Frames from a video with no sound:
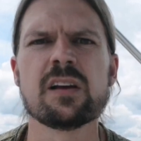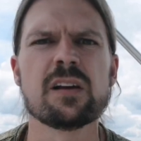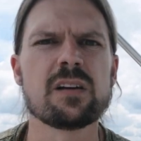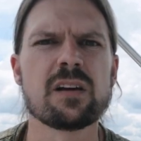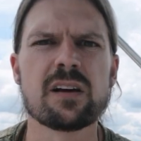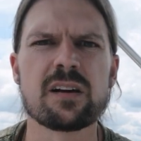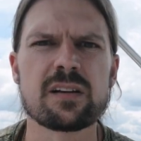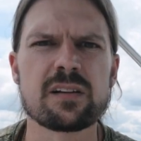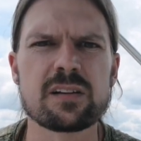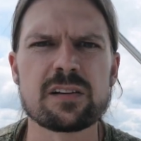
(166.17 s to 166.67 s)

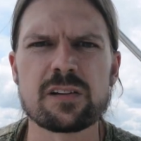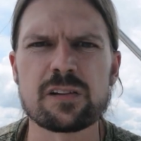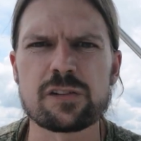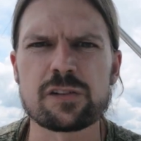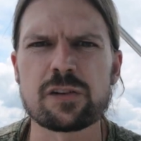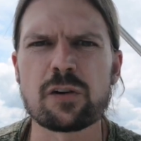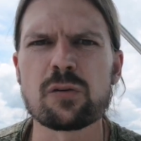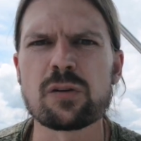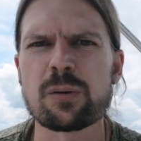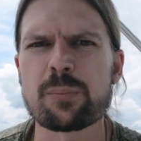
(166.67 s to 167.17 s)
uh,
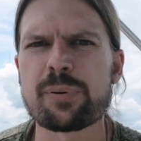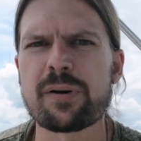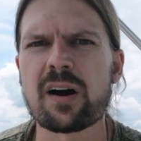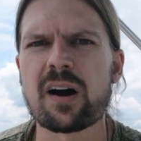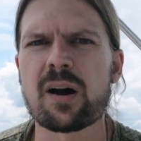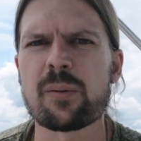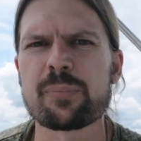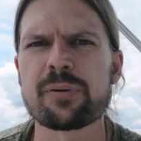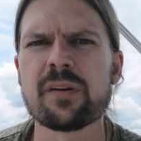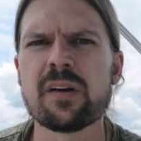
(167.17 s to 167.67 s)
soda
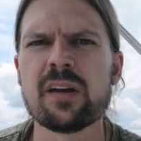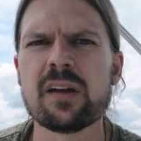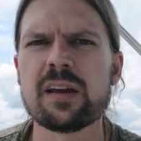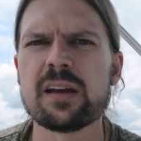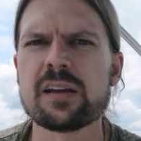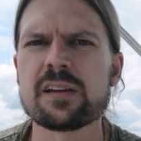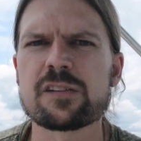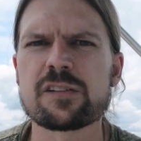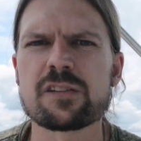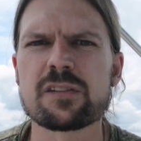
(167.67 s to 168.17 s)
pop.
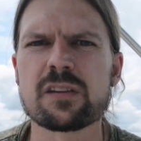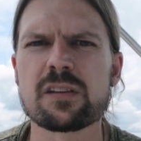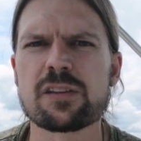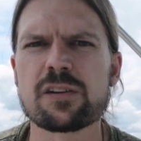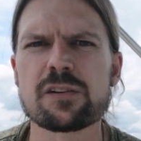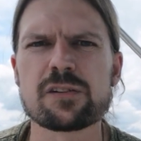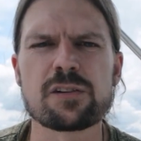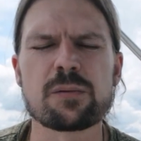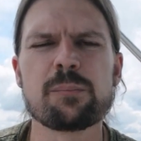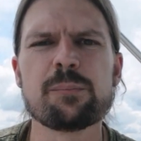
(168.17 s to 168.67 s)
It's
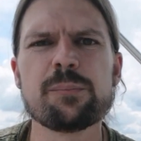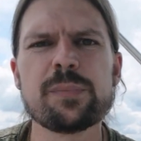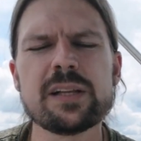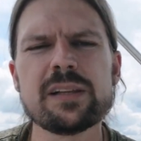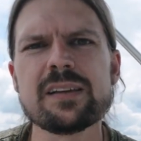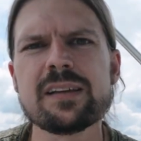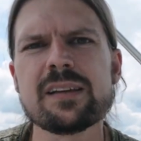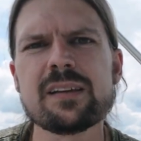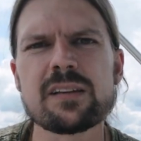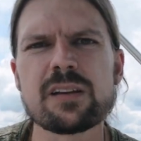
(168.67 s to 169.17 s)
there's a
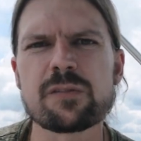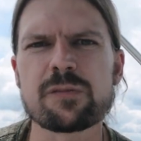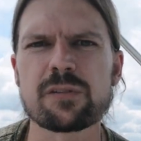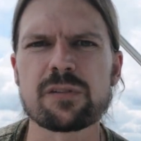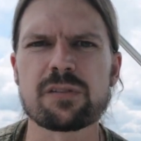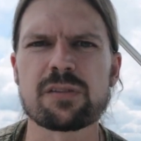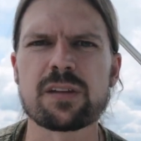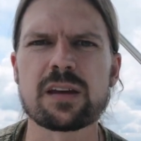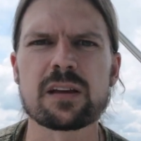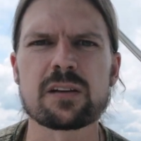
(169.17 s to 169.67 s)
million
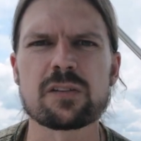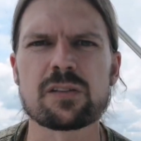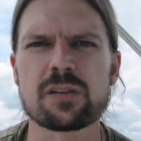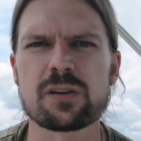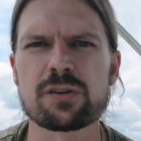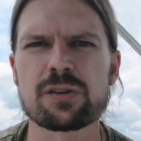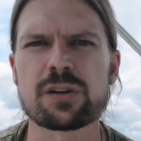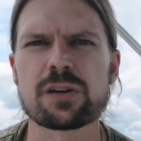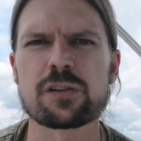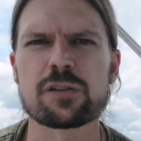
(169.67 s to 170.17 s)
different things that
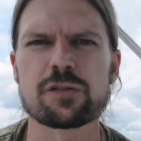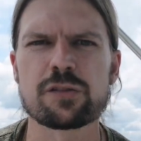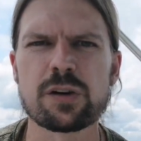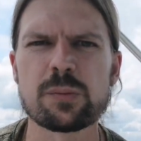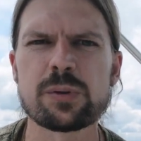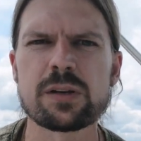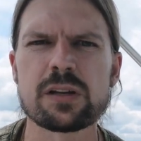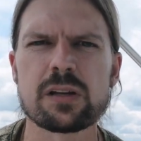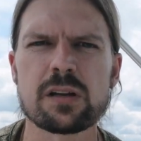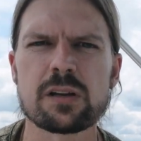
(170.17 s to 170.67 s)
are
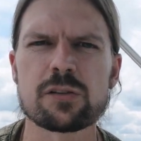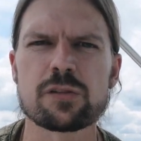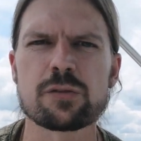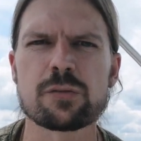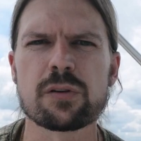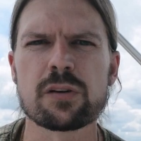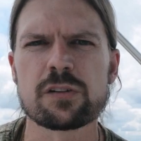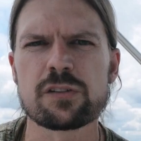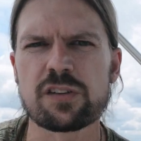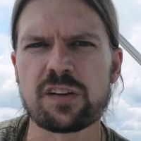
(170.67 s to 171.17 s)
contributing to
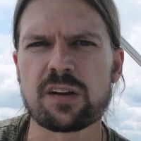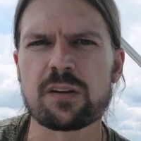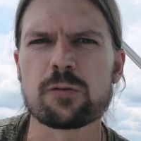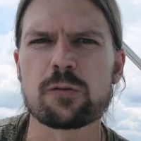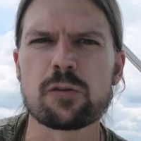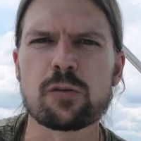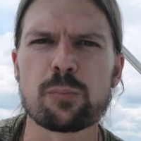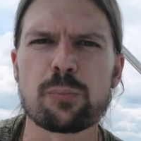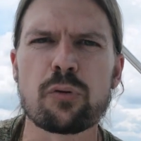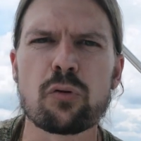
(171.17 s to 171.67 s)
our
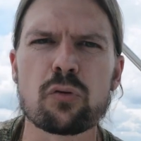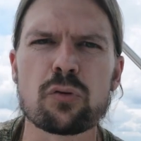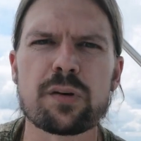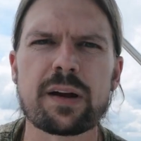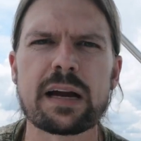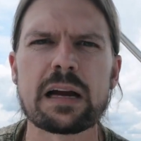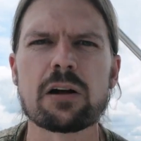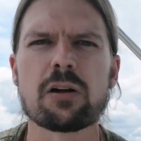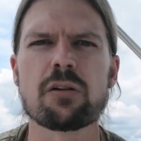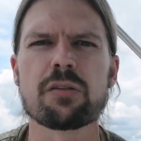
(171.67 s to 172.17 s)
general poor
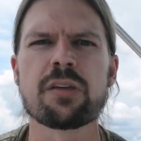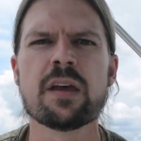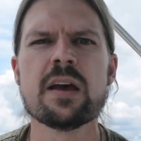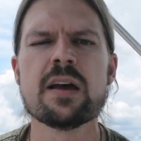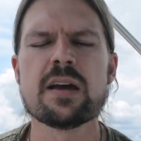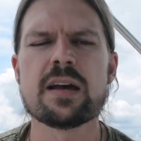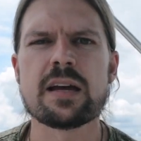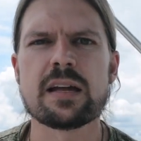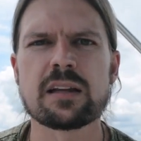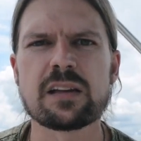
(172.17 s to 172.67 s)
health,
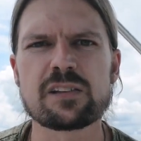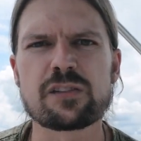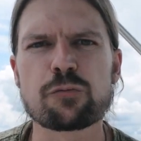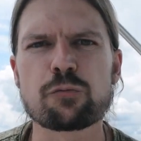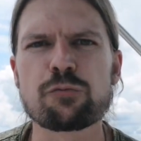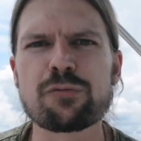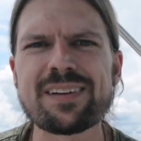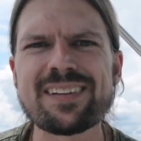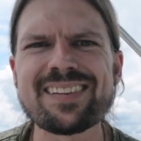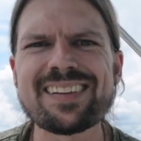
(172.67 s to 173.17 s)
and it's
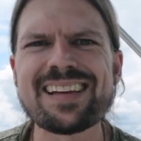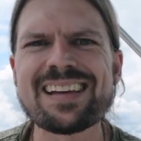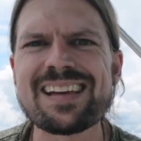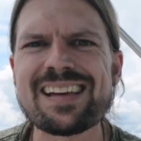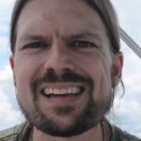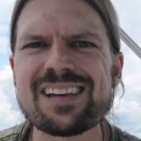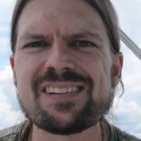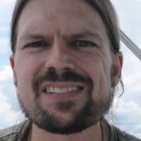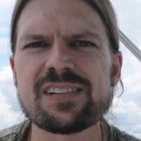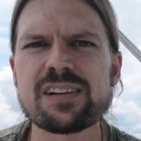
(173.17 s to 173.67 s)
really
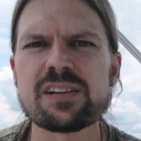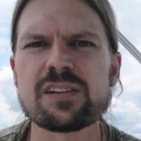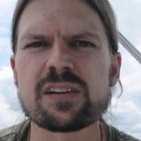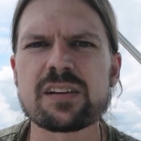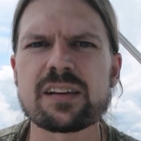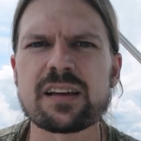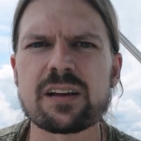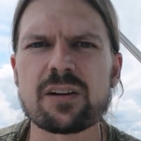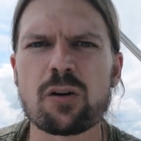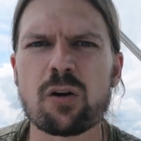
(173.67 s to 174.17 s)
easy to
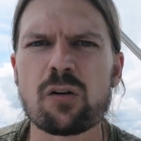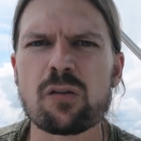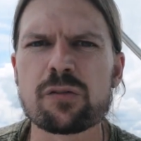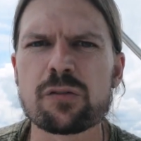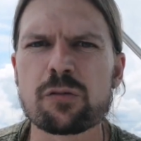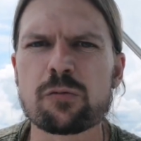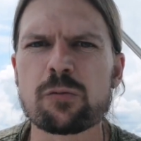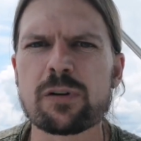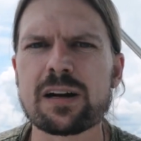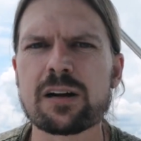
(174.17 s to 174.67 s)
get
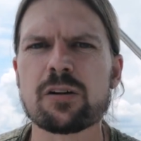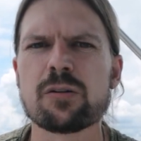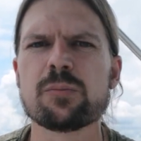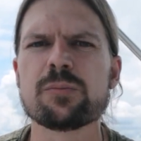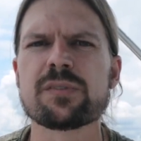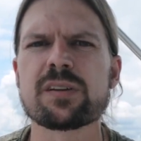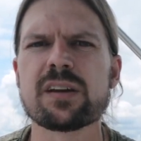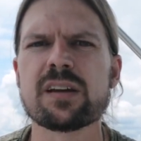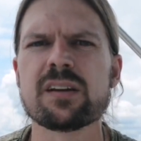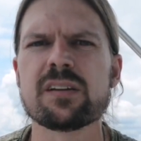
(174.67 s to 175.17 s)

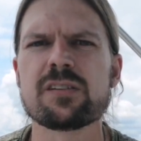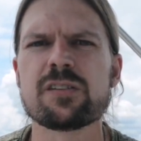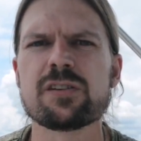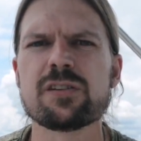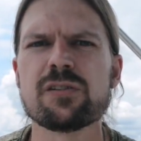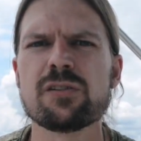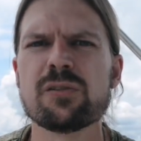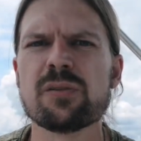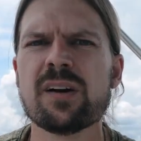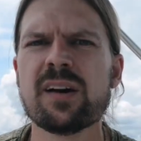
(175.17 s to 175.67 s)
overwhelmed and
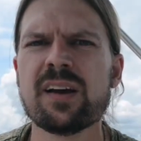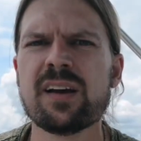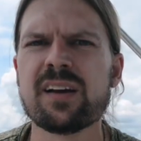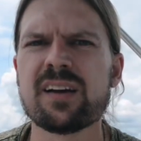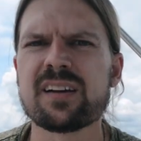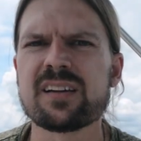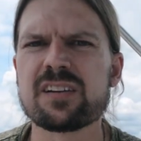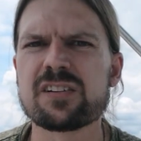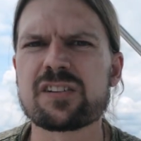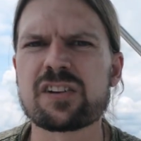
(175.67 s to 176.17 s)
to
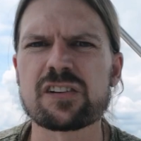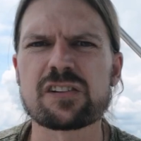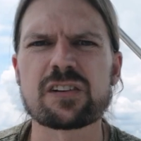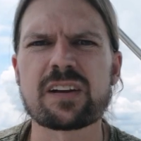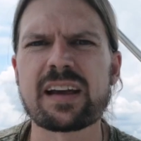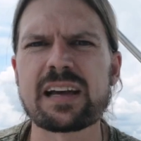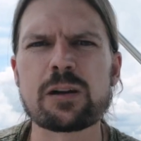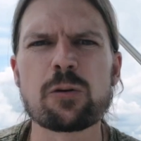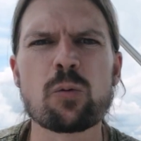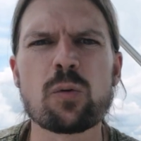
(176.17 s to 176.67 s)
just
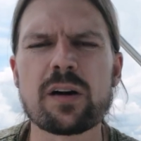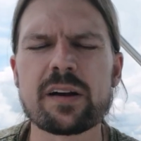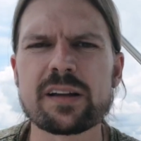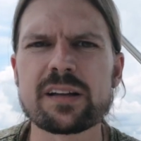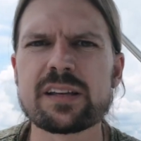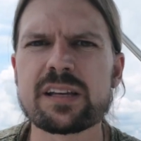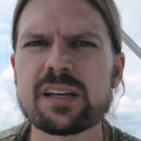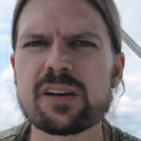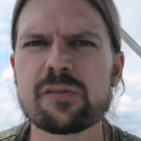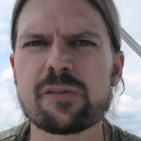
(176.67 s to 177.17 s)
kind of want to
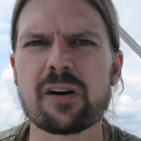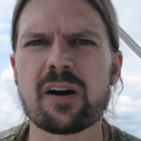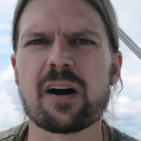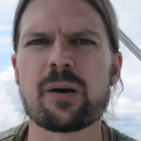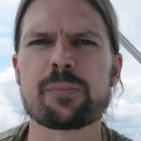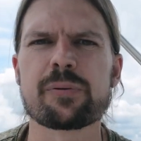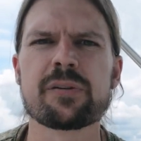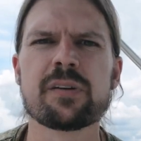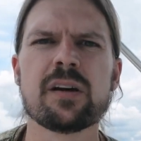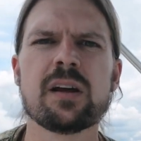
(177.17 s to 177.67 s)
give
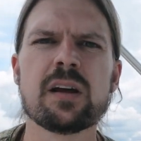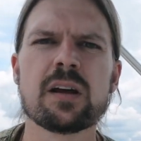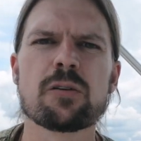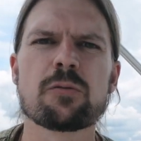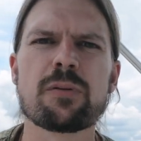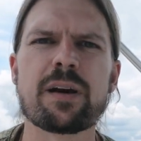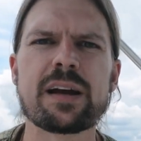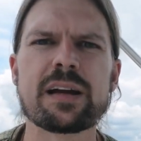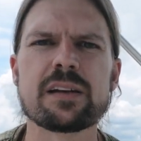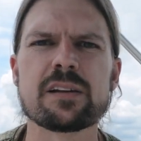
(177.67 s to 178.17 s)
up,
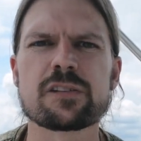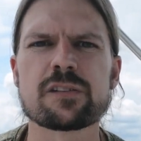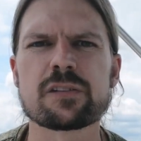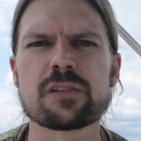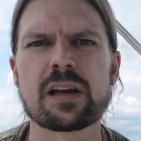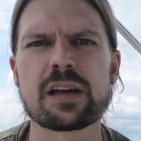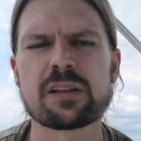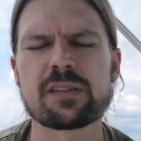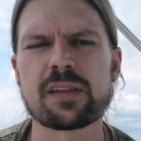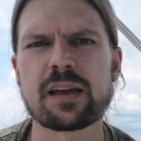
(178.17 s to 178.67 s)
right? It's
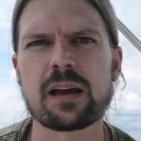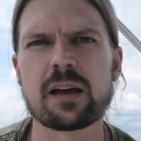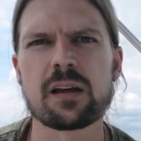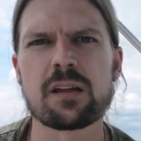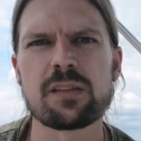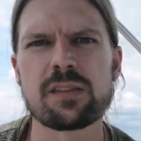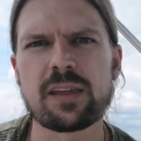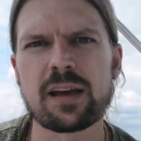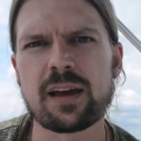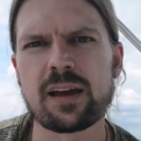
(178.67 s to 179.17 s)
like
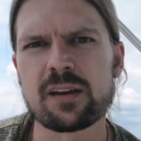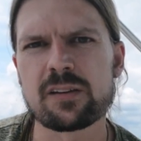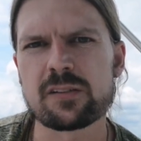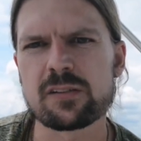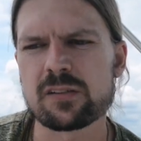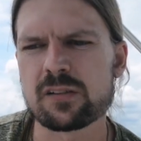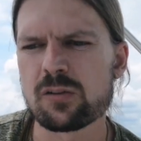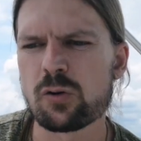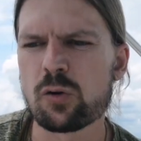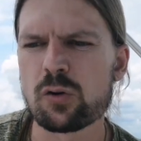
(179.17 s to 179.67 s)
that that
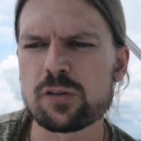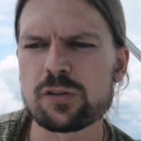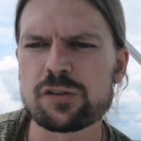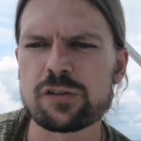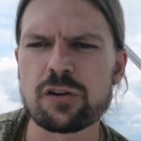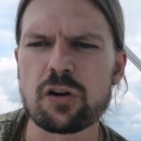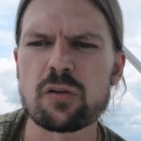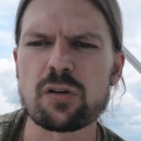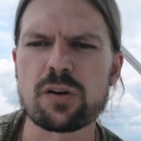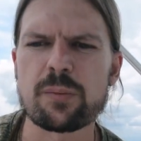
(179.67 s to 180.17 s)
old
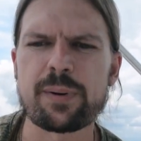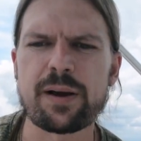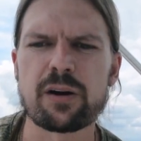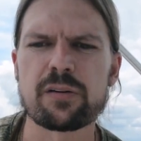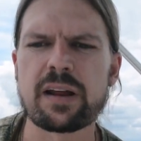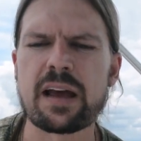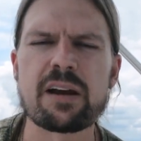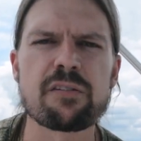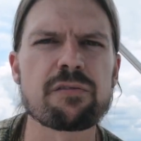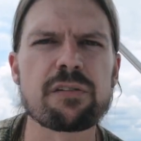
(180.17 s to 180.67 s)
joke
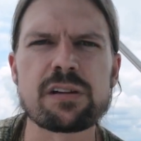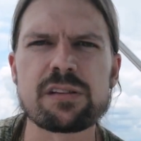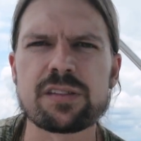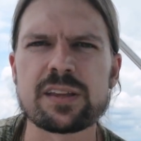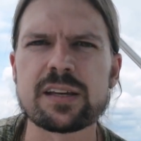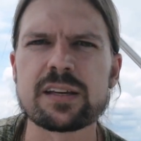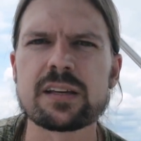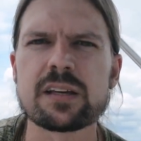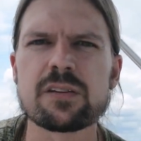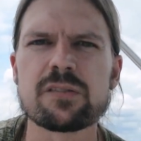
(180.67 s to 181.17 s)
about
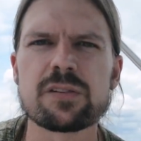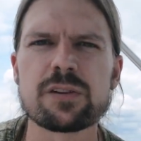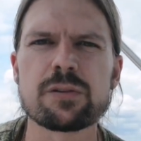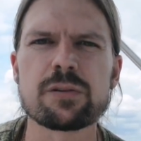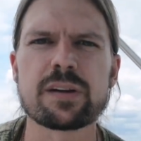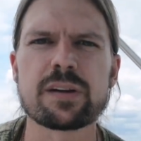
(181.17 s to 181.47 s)
everything gives you